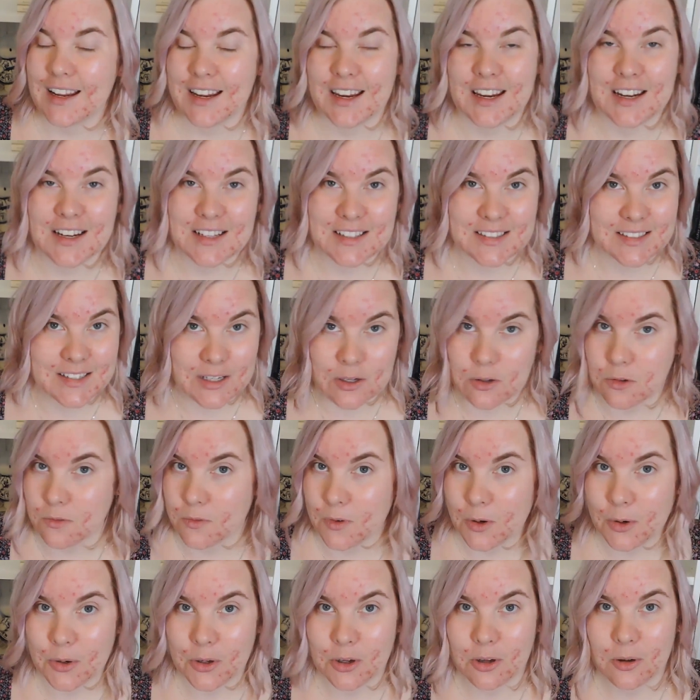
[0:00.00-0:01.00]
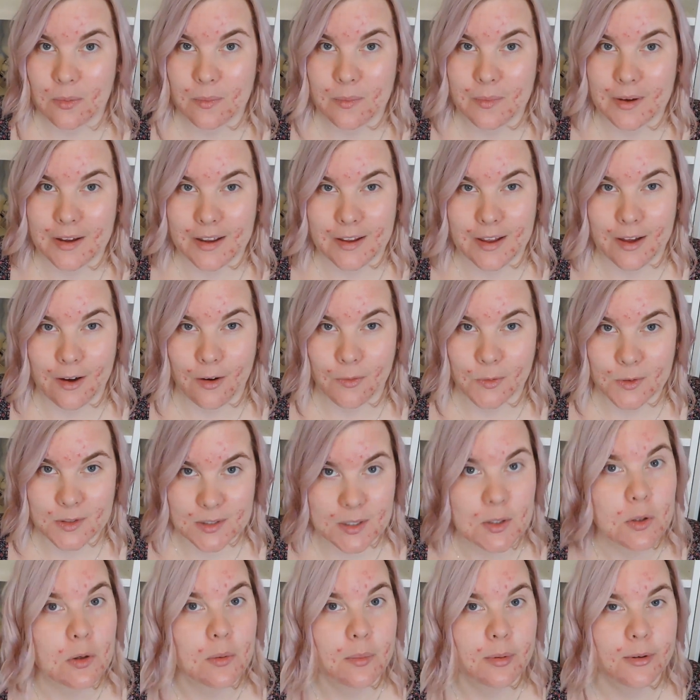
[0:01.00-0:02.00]
in a single volume of a
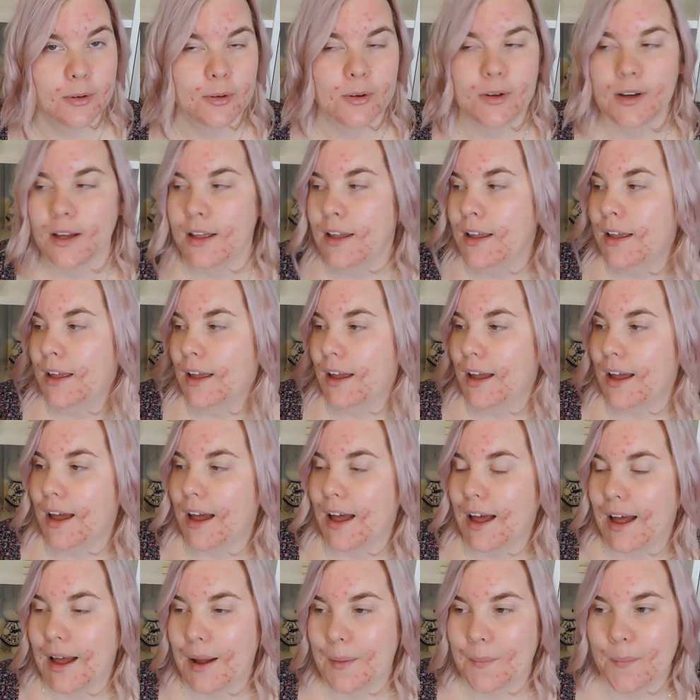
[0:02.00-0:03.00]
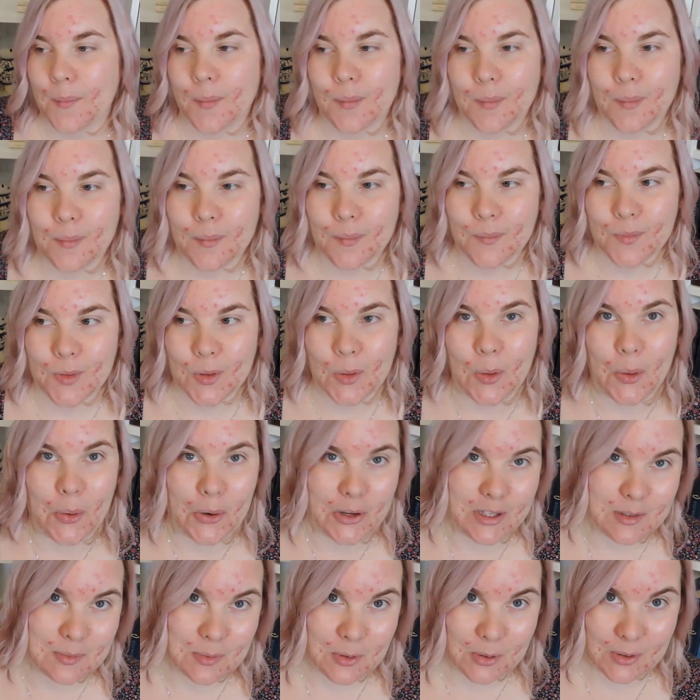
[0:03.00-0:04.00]
single book, the
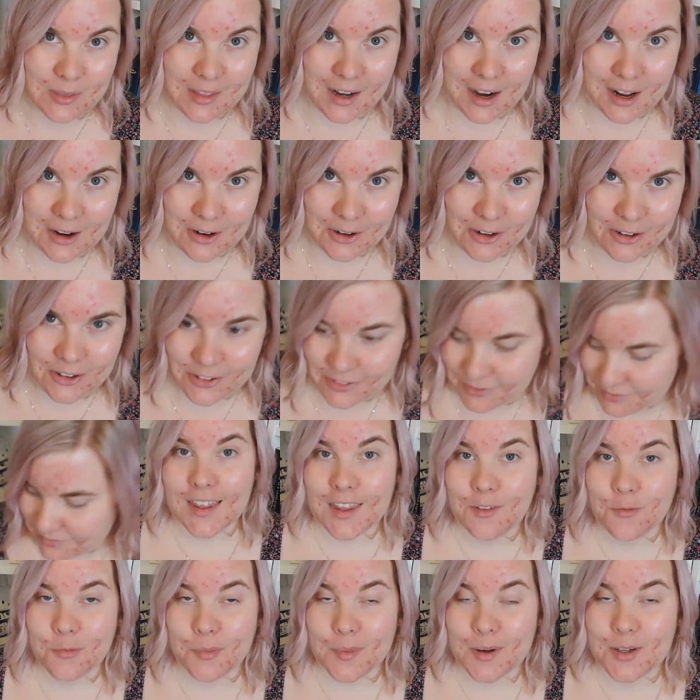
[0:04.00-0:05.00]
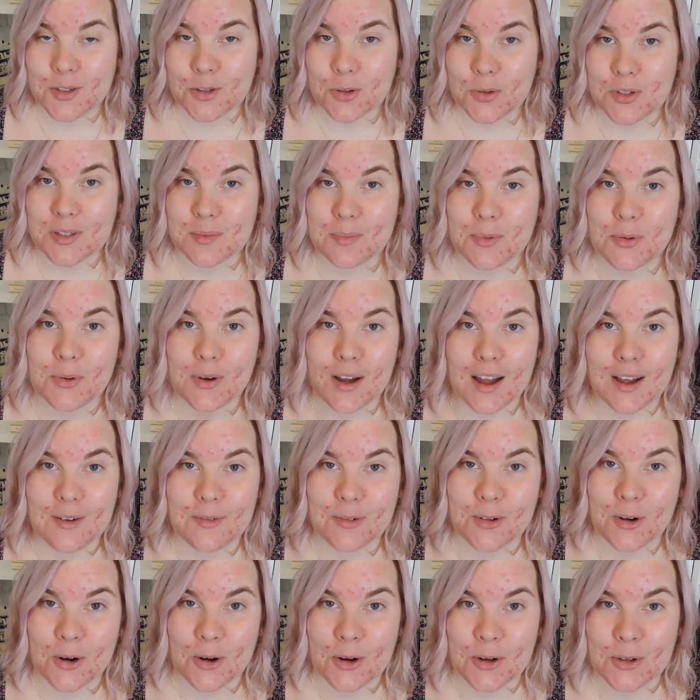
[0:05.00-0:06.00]
longest book that I own. And then for my shortest book,
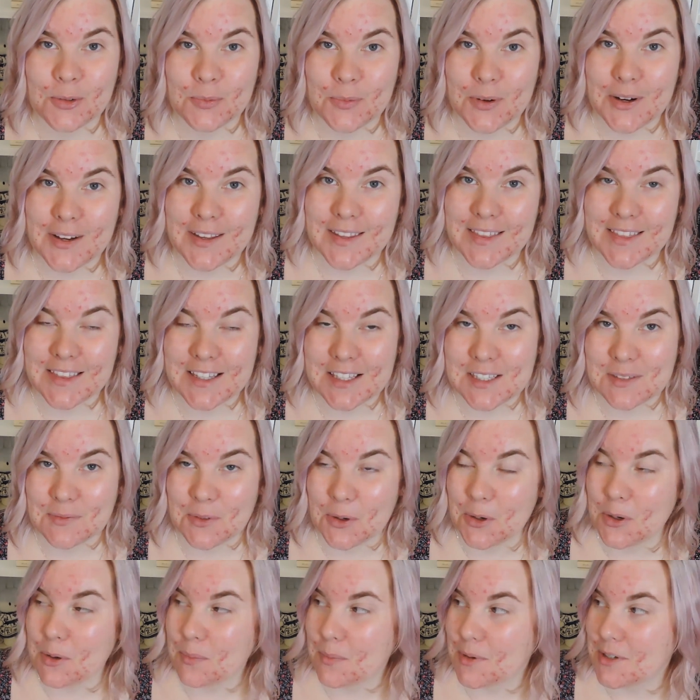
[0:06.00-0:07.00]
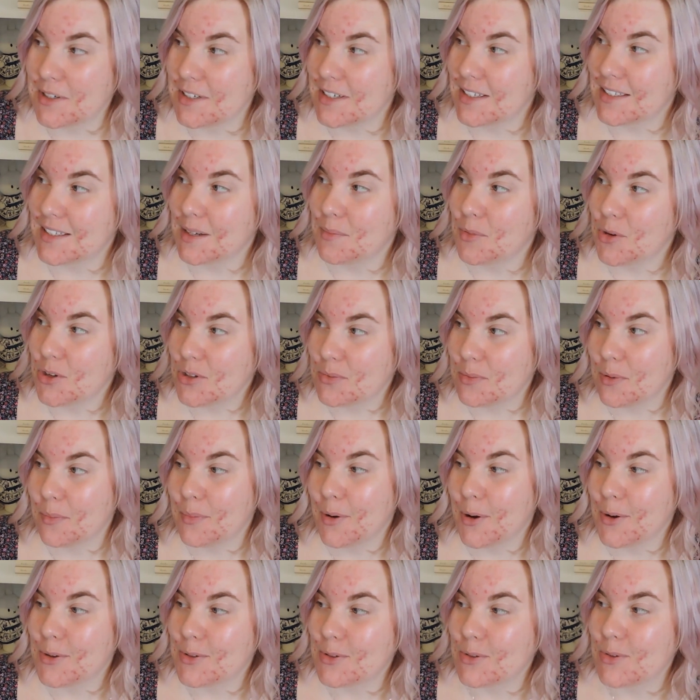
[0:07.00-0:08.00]
I've gone with this volume, which is A Modest
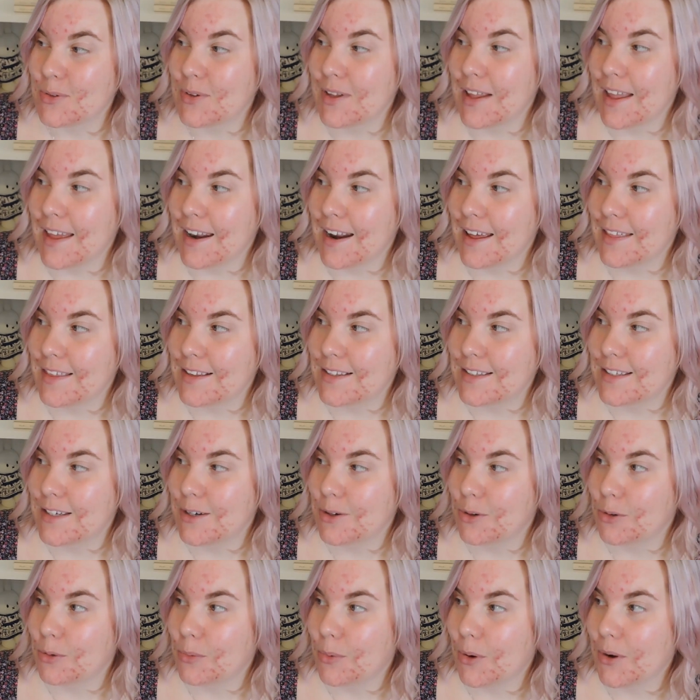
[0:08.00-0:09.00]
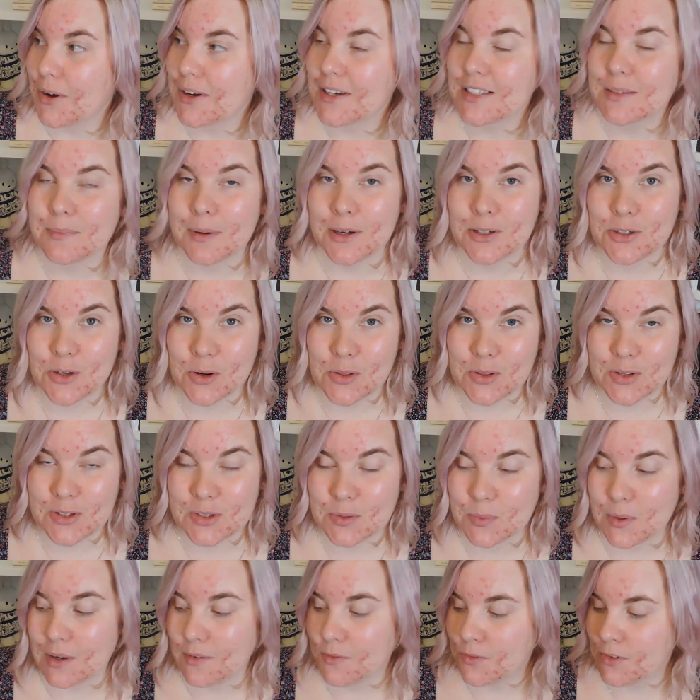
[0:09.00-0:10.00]
Proposal and Other Satirical Works by Jonathan
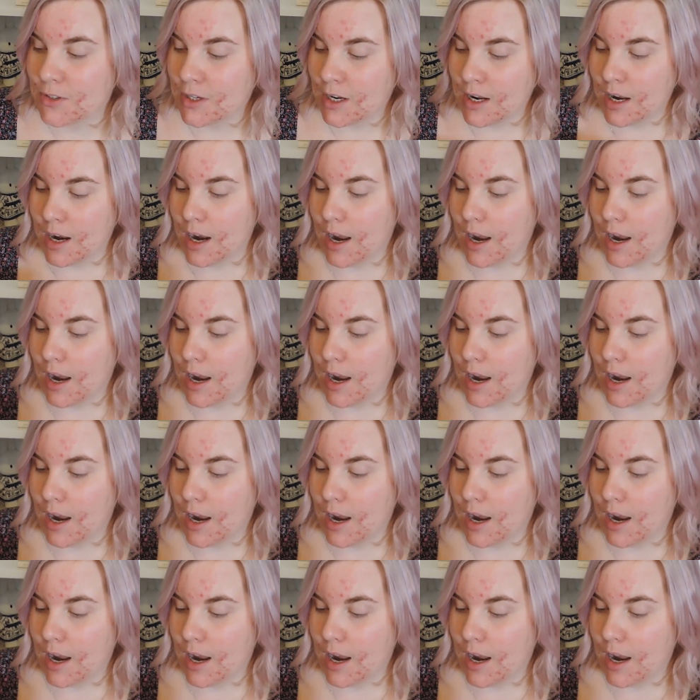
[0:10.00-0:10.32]
Swift.